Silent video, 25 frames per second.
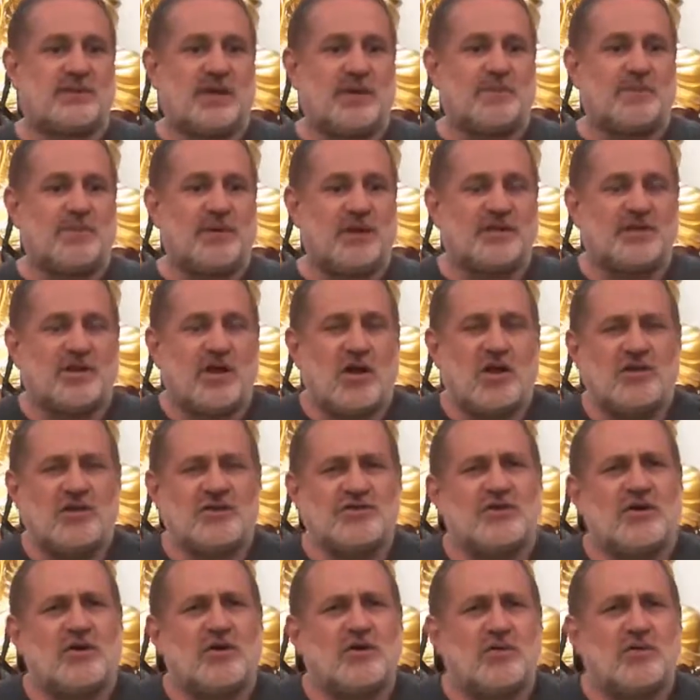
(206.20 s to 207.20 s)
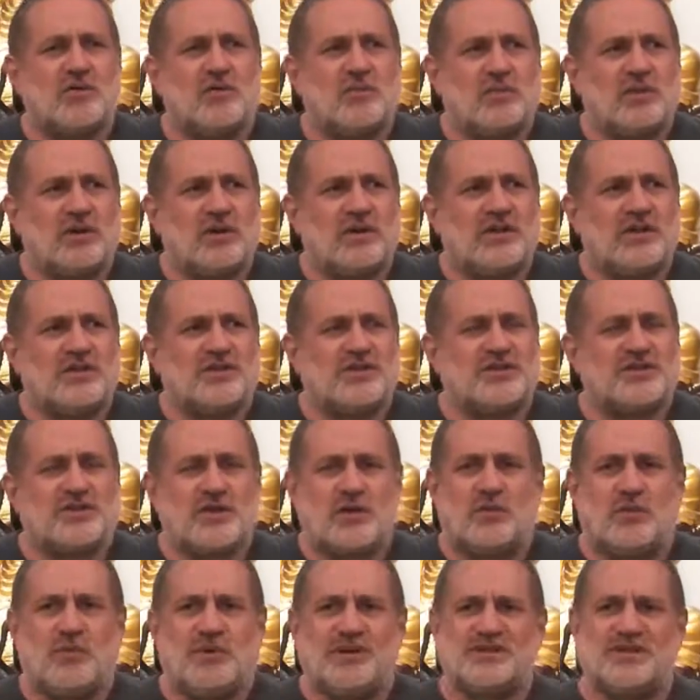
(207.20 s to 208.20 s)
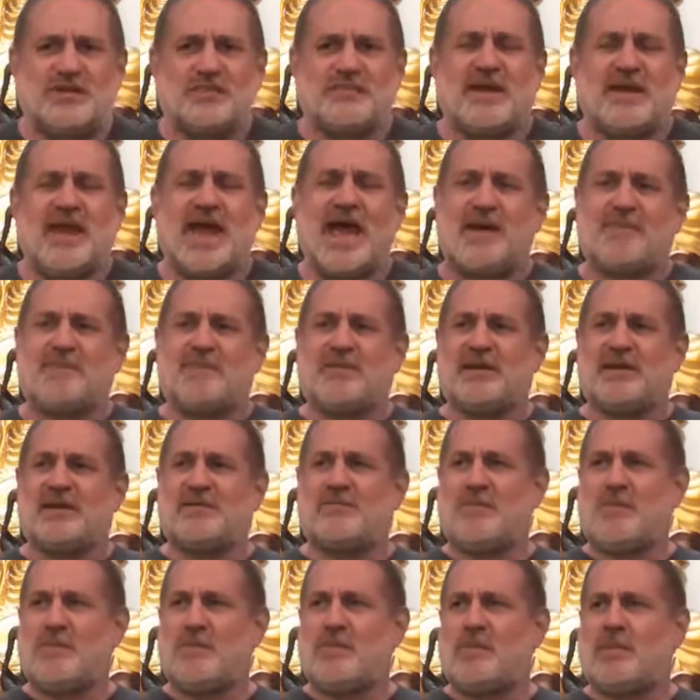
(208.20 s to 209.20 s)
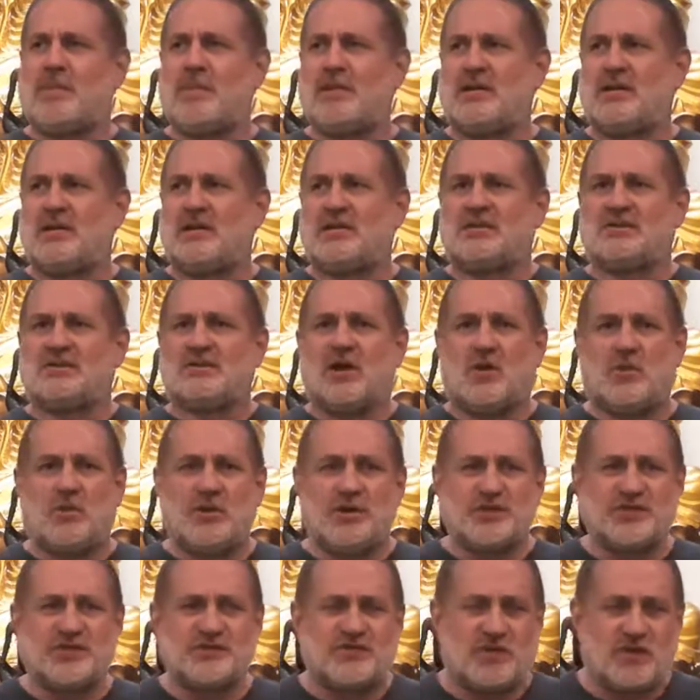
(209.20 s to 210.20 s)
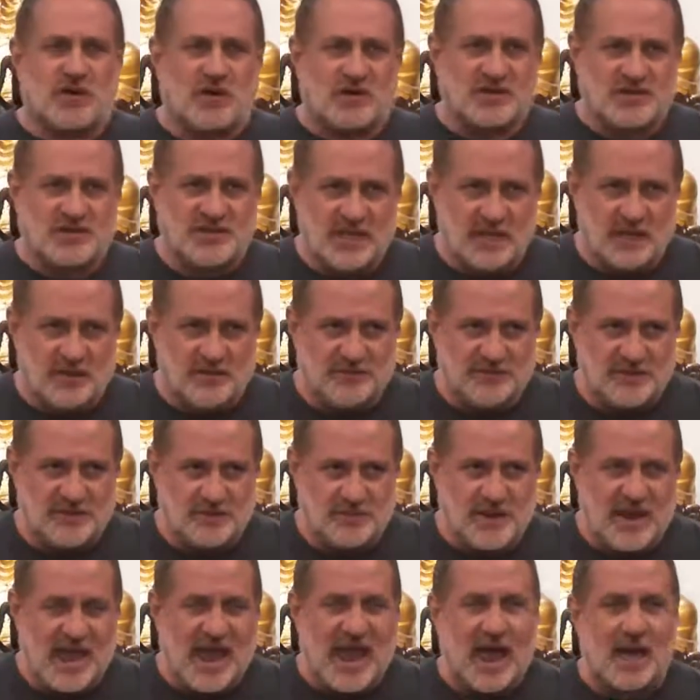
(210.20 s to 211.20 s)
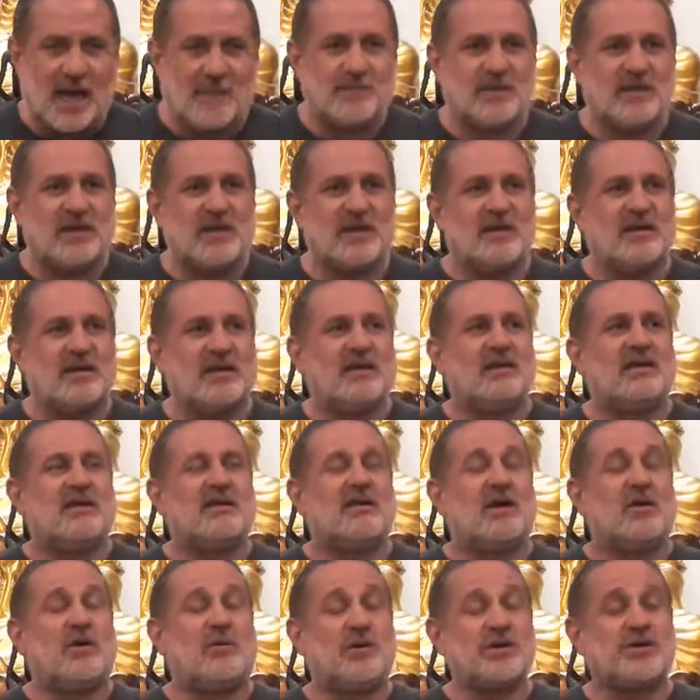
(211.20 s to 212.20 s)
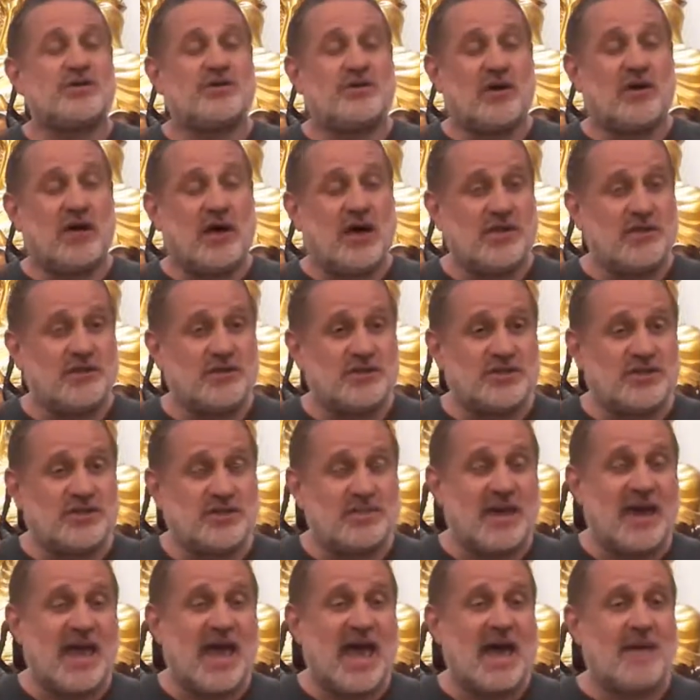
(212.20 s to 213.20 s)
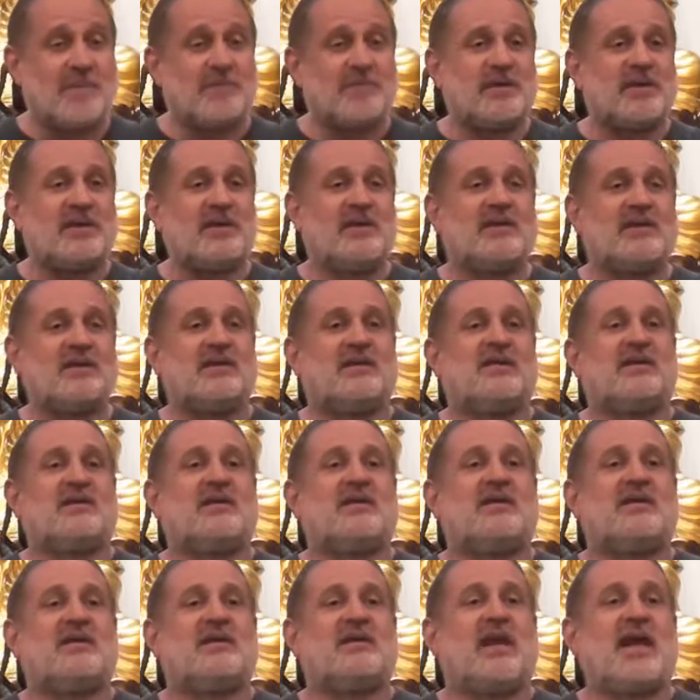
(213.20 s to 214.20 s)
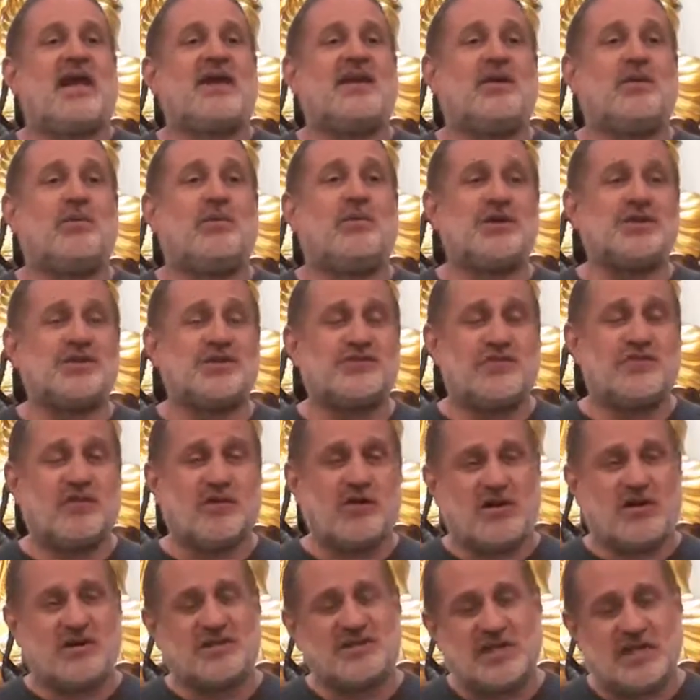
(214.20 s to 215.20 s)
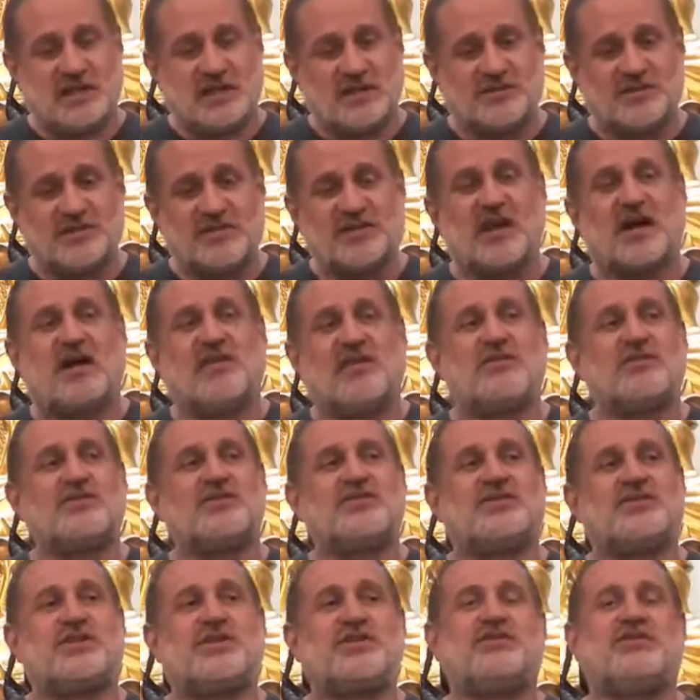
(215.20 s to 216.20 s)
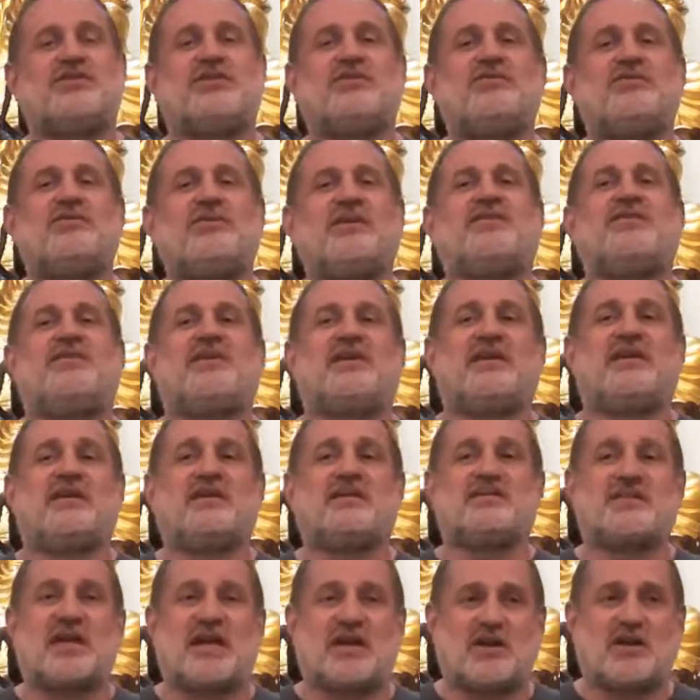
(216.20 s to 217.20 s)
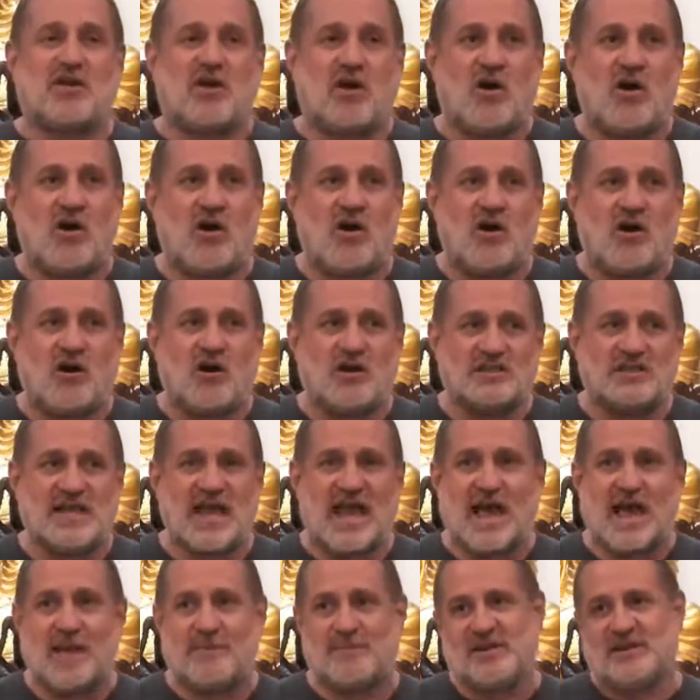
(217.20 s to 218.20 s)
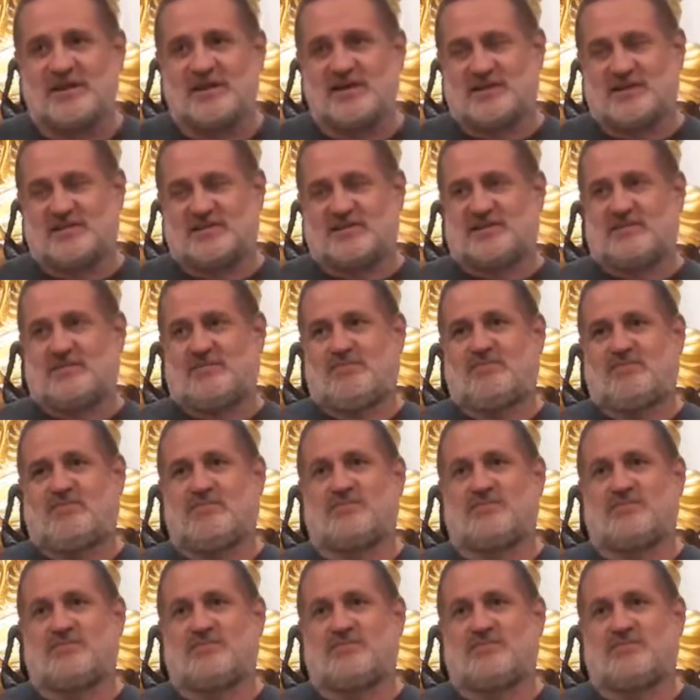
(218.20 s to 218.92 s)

But it's also really just a wish to be happy. A wish for ourselves to be happy, a wish for others to be happy, and a wish for ourselves and others to do the things that cause happiness.